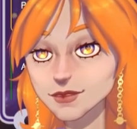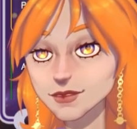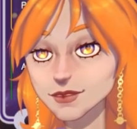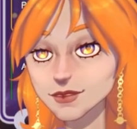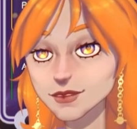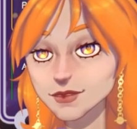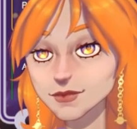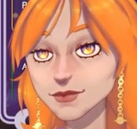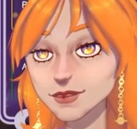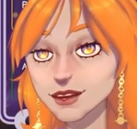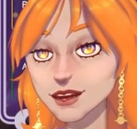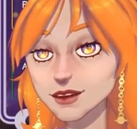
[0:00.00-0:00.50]

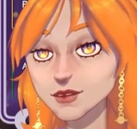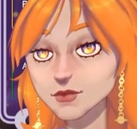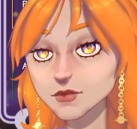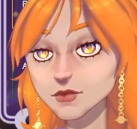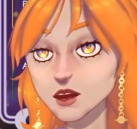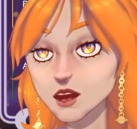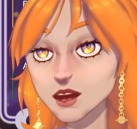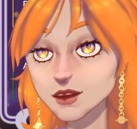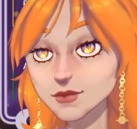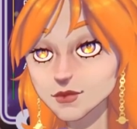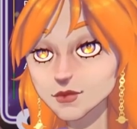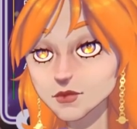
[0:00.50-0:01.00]
They
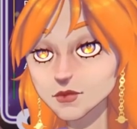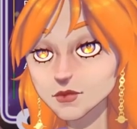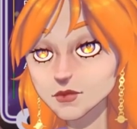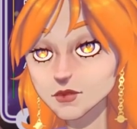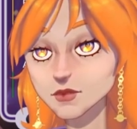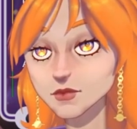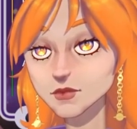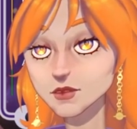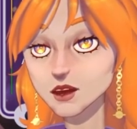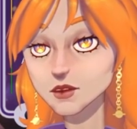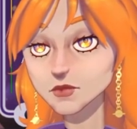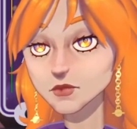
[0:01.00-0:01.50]
trucks
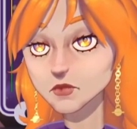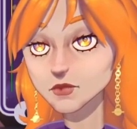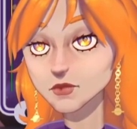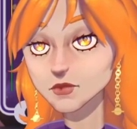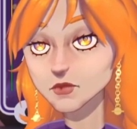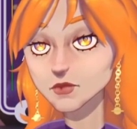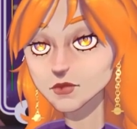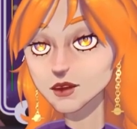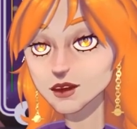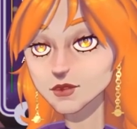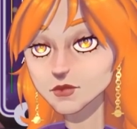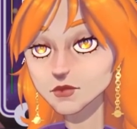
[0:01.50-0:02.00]
do
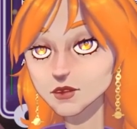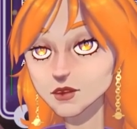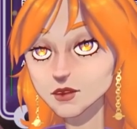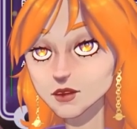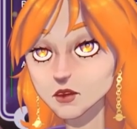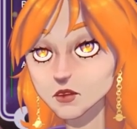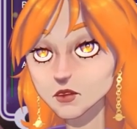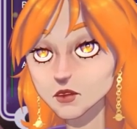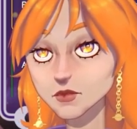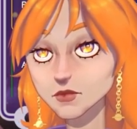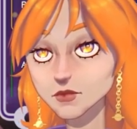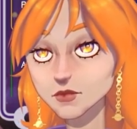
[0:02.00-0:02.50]
genuinely run, but
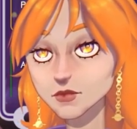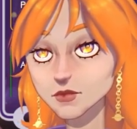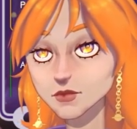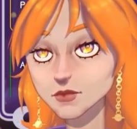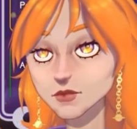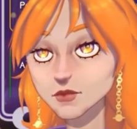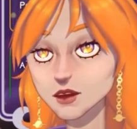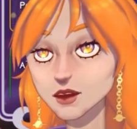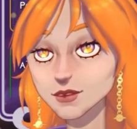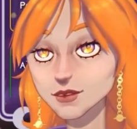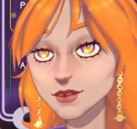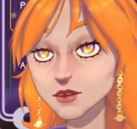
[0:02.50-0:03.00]
they
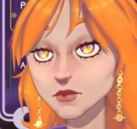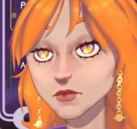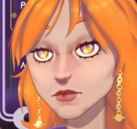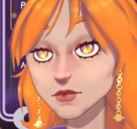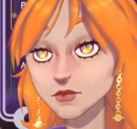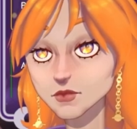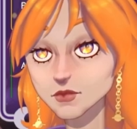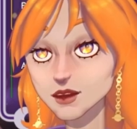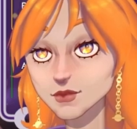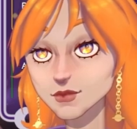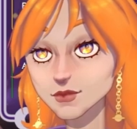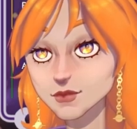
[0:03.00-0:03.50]

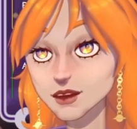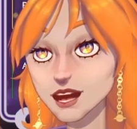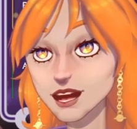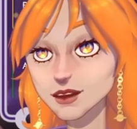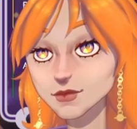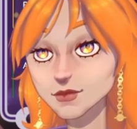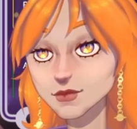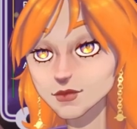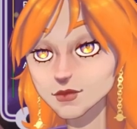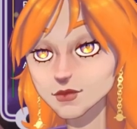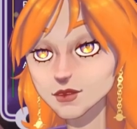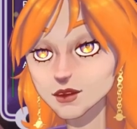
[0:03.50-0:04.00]
also run
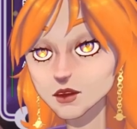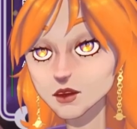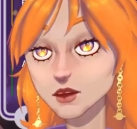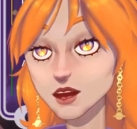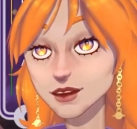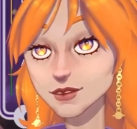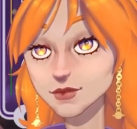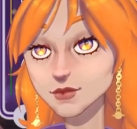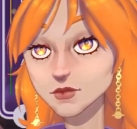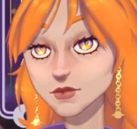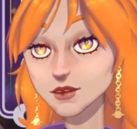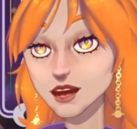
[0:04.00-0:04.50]
faster if they are
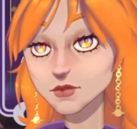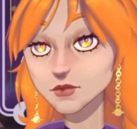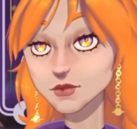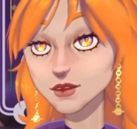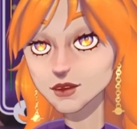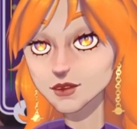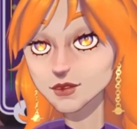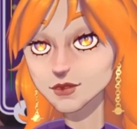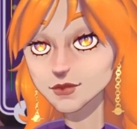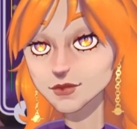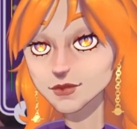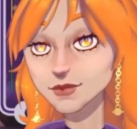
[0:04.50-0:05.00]
painted red
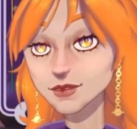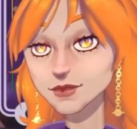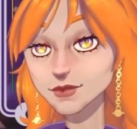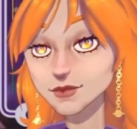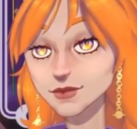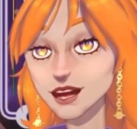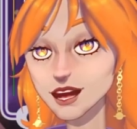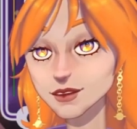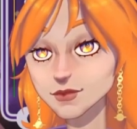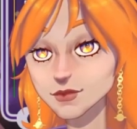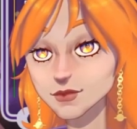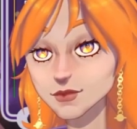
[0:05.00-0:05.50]
because
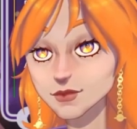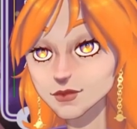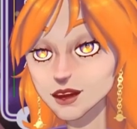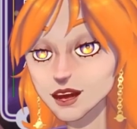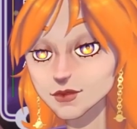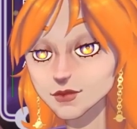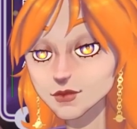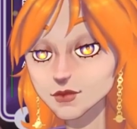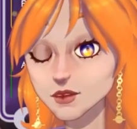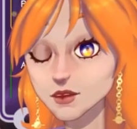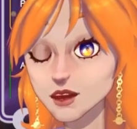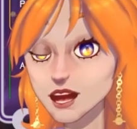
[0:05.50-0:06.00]
that's a
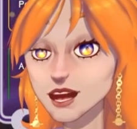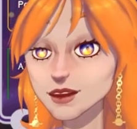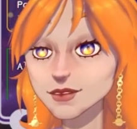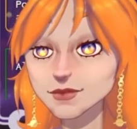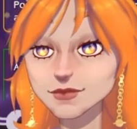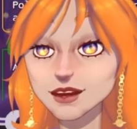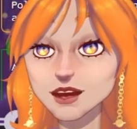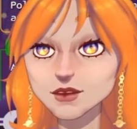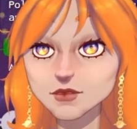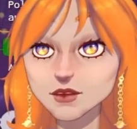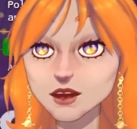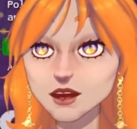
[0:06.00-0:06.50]
fast car.
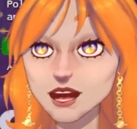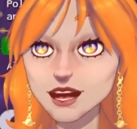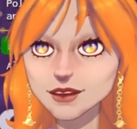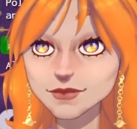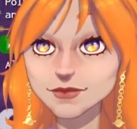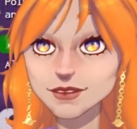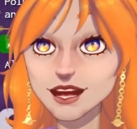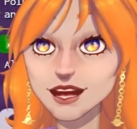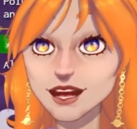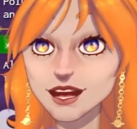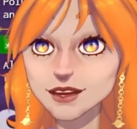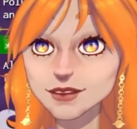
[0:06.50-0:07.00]
That's what I
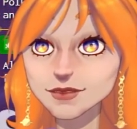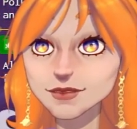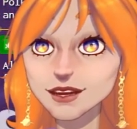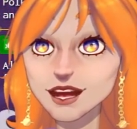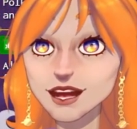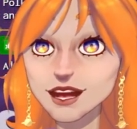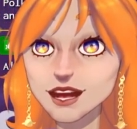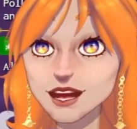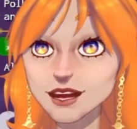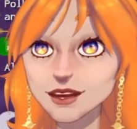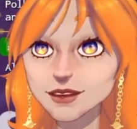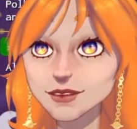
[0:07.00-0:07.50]
said,
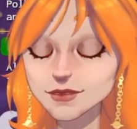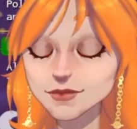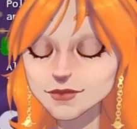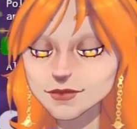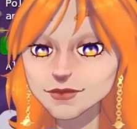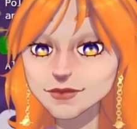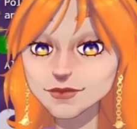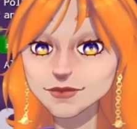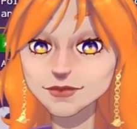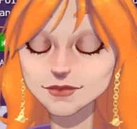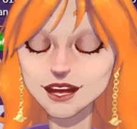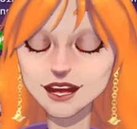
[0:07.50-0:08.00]
yeah.
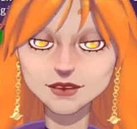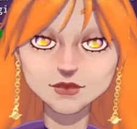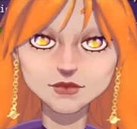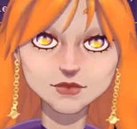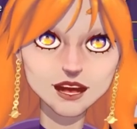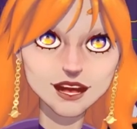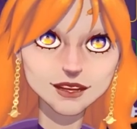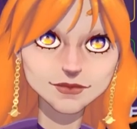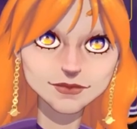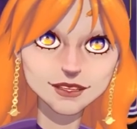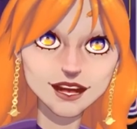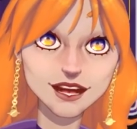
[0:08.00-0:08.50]
That's
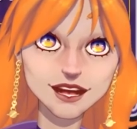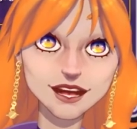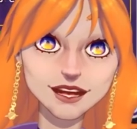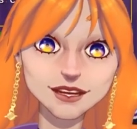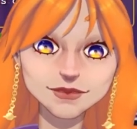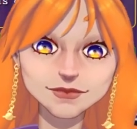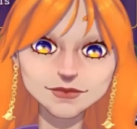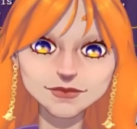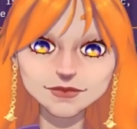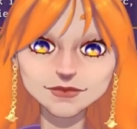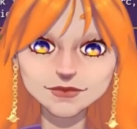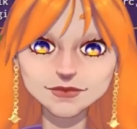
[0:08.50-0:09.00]
what I
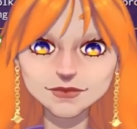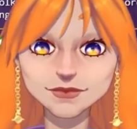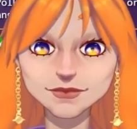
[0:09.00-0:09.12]
said.